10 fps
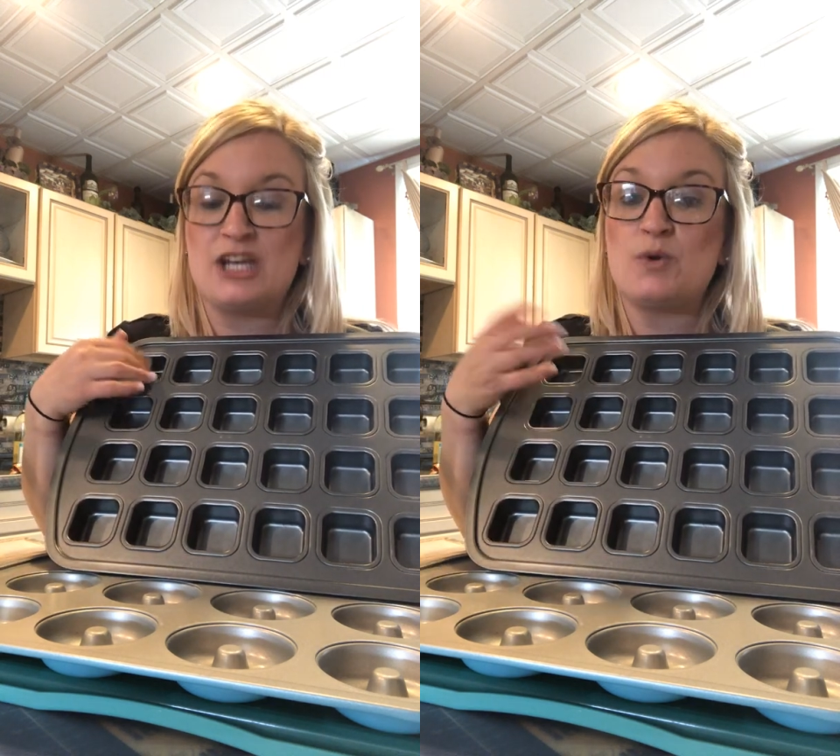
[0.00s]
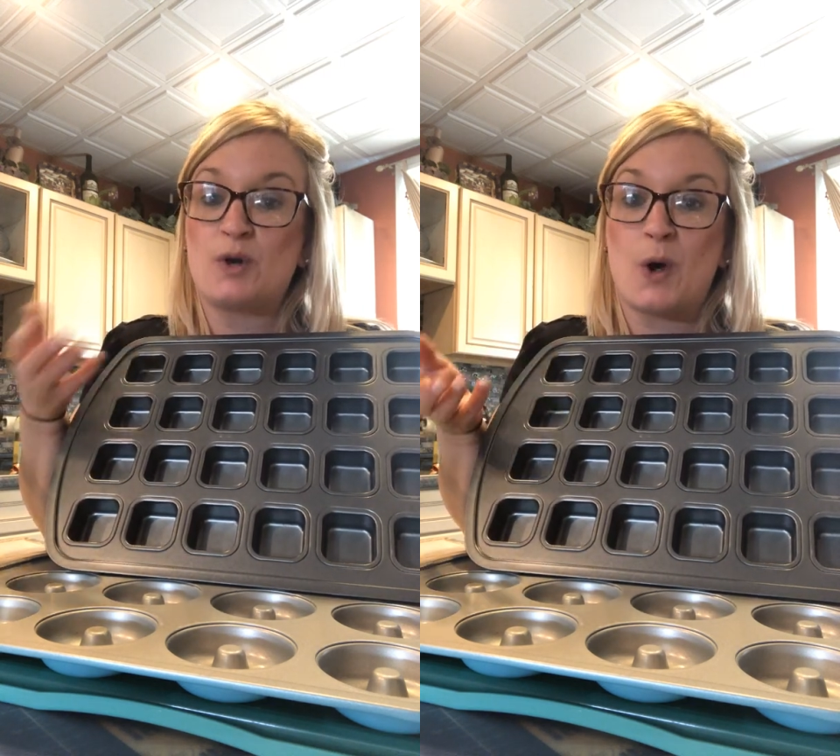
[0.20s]

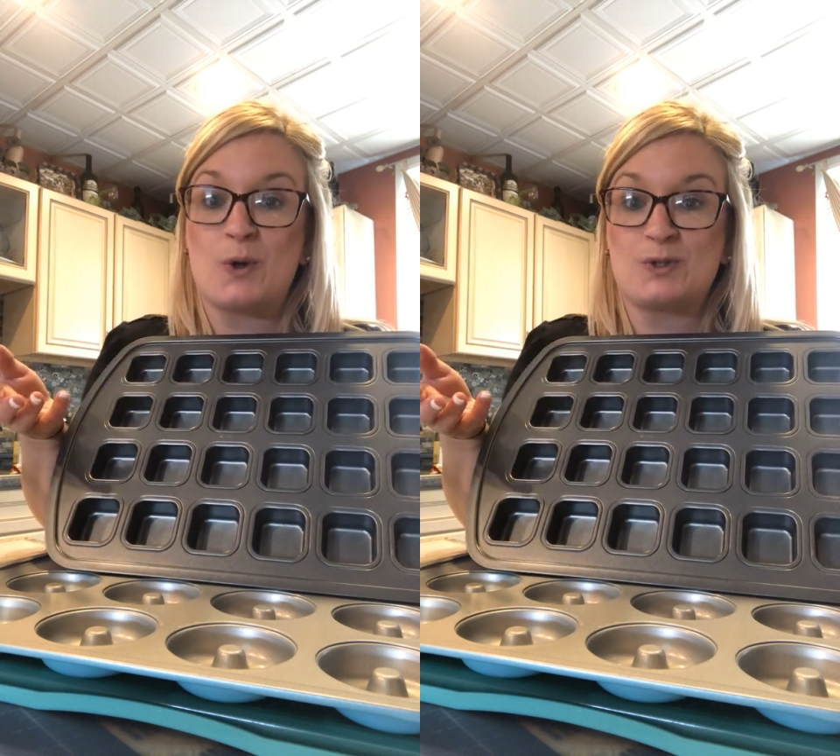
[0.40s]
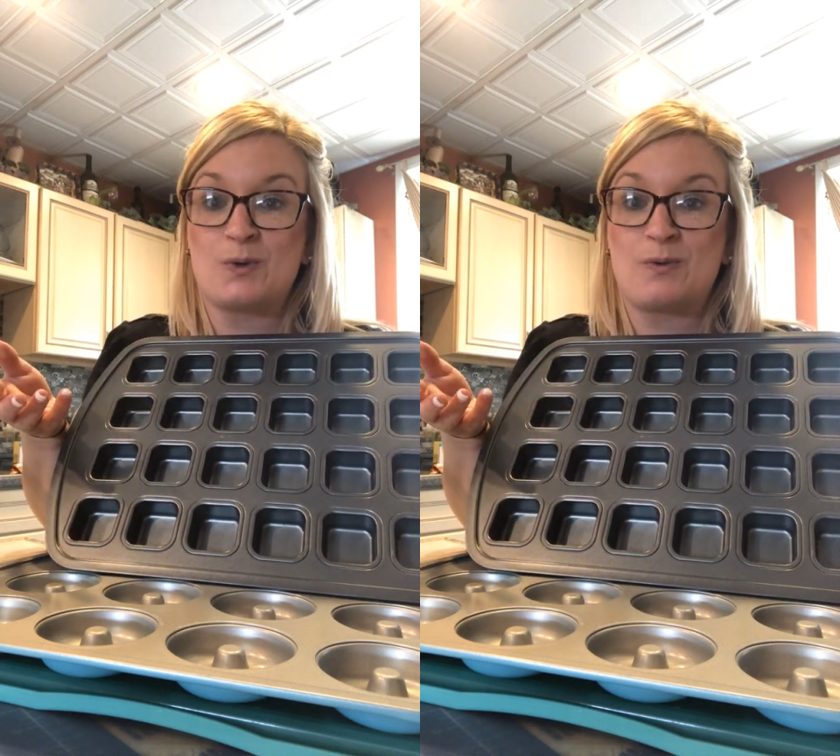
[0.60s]
you could
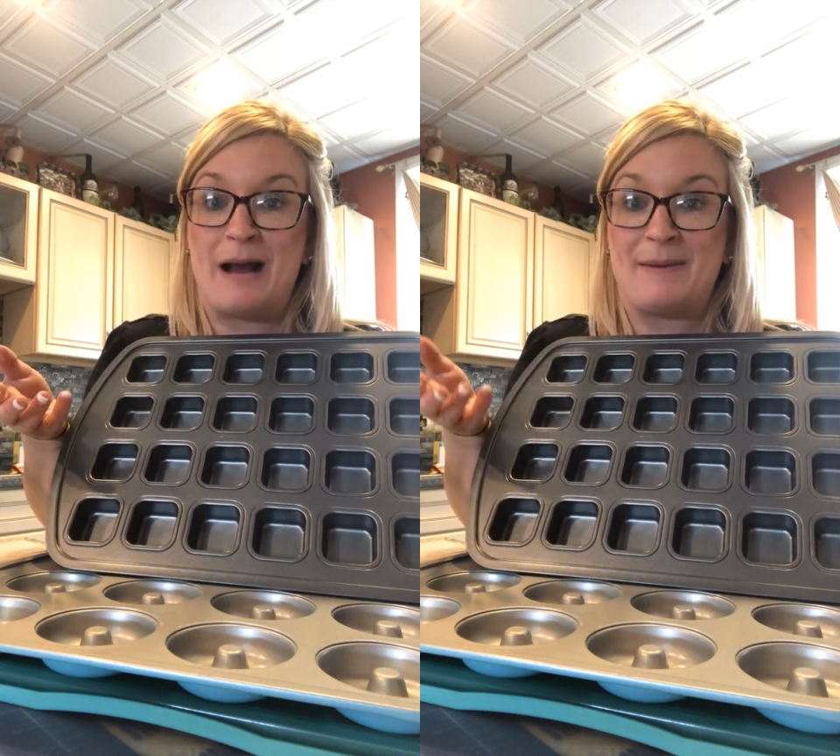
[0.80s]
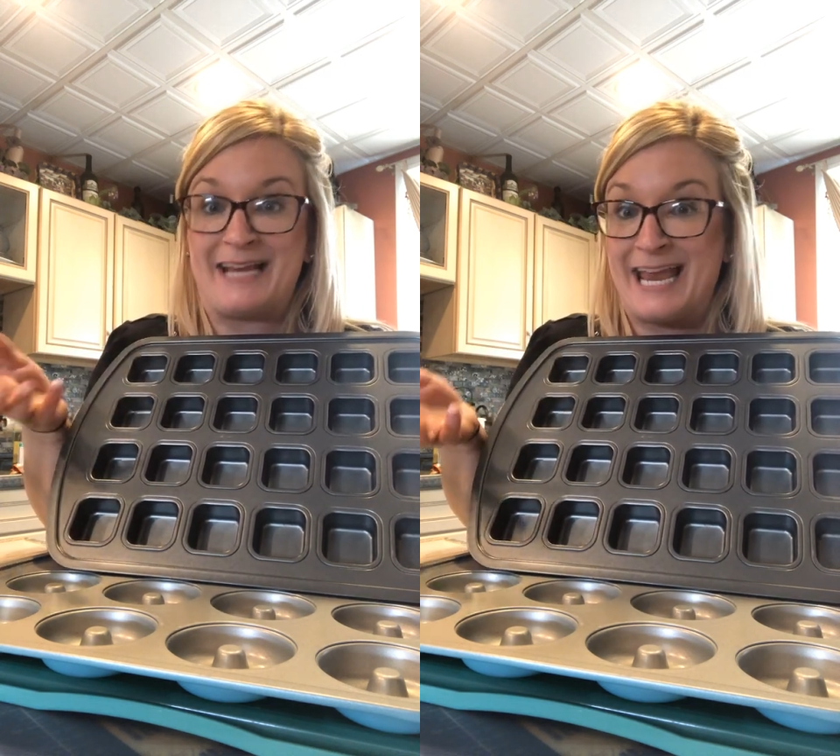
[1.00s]
also
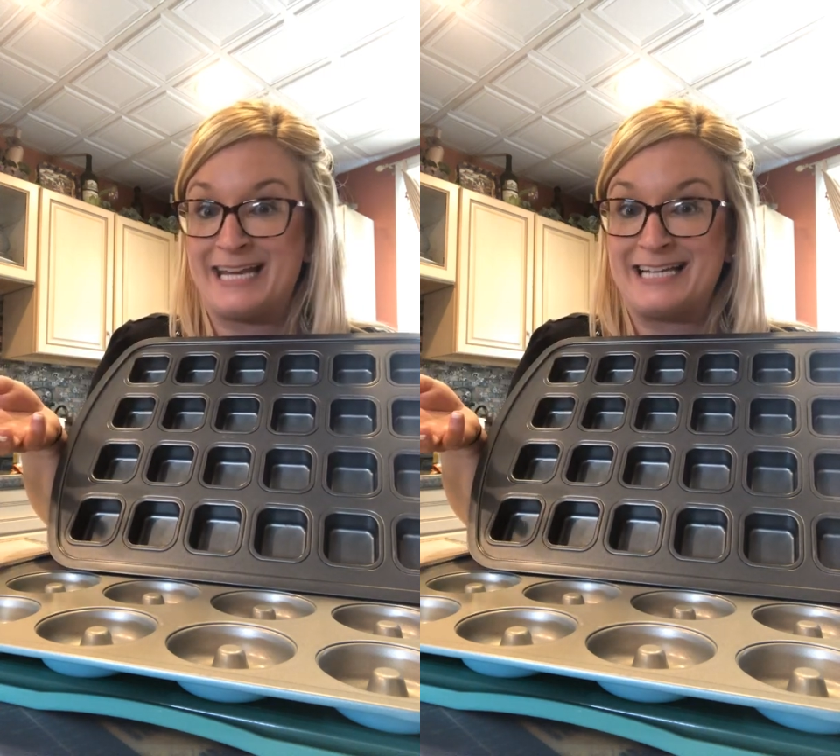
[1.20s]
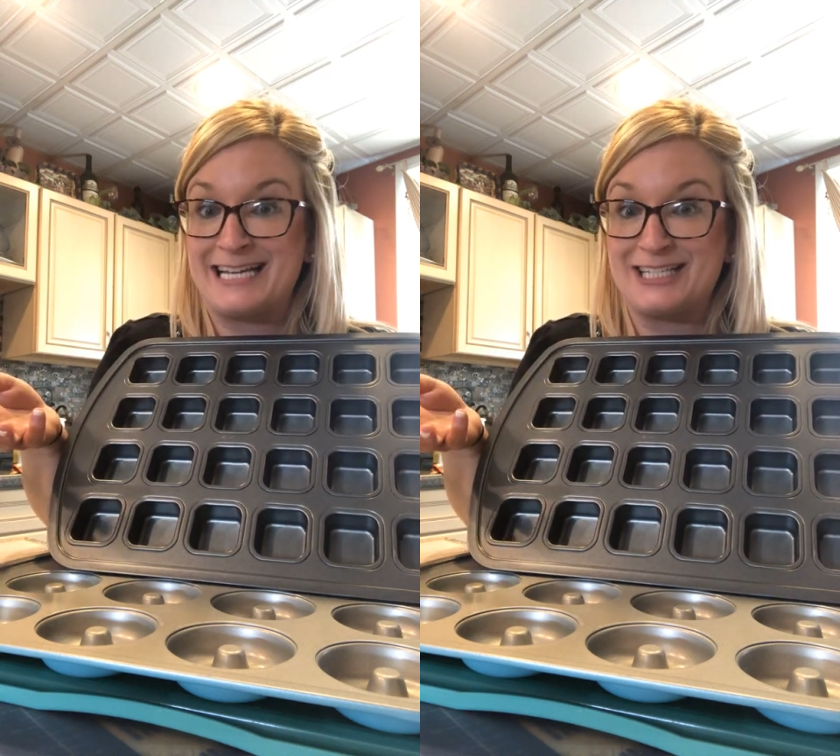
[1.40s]
grab a cake
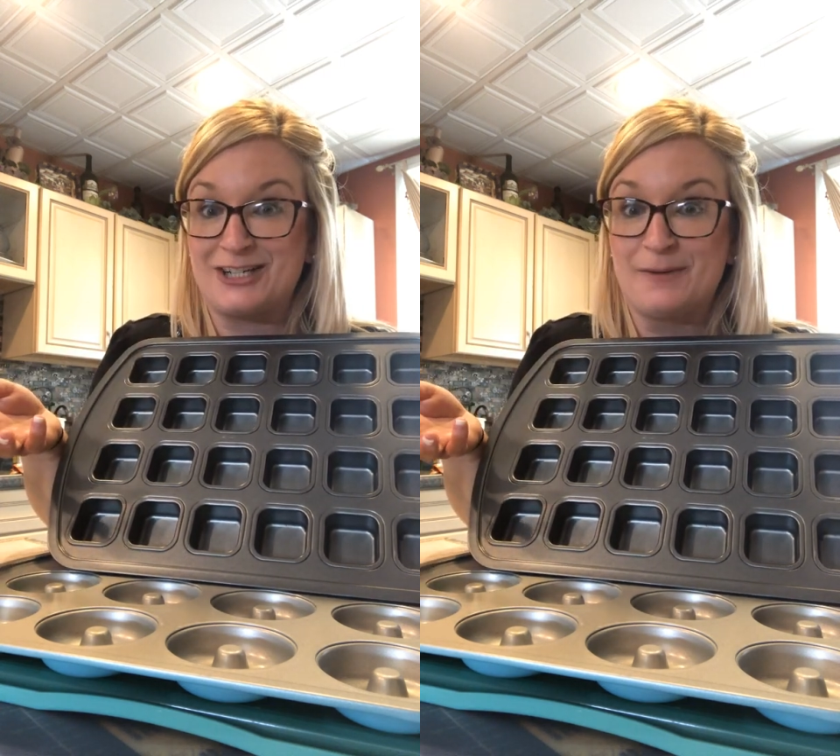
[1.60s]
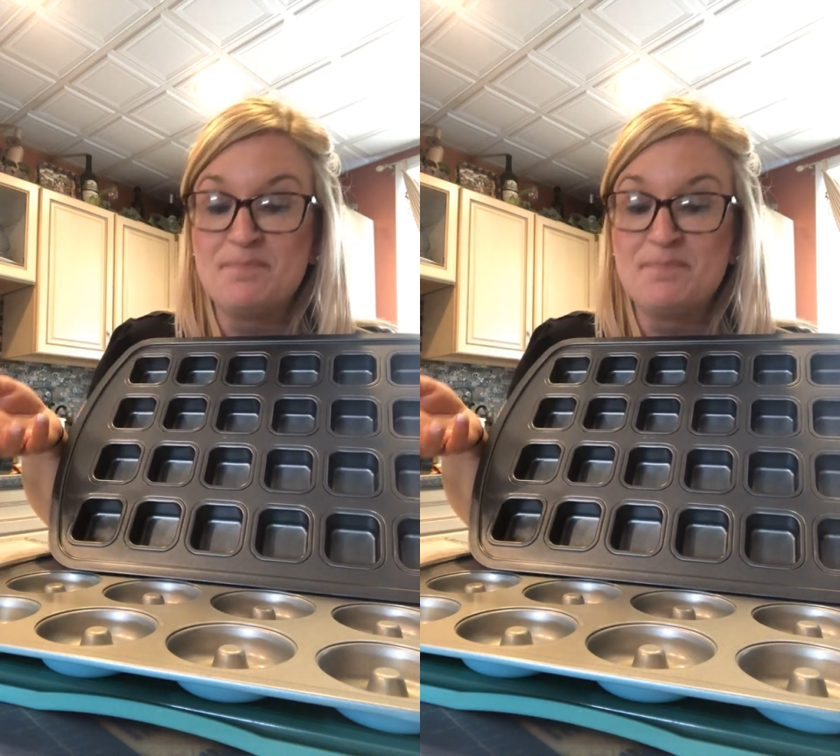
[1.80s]
tester.